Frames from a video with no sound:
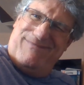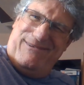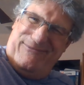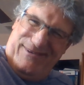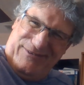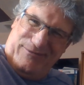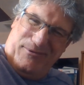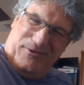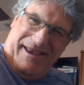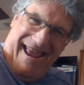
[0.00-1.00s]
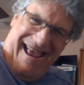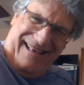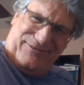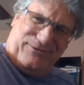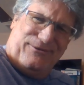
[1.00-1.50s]
Invisible
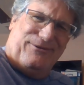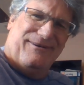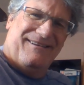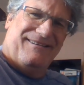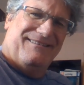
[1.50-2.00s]
castle?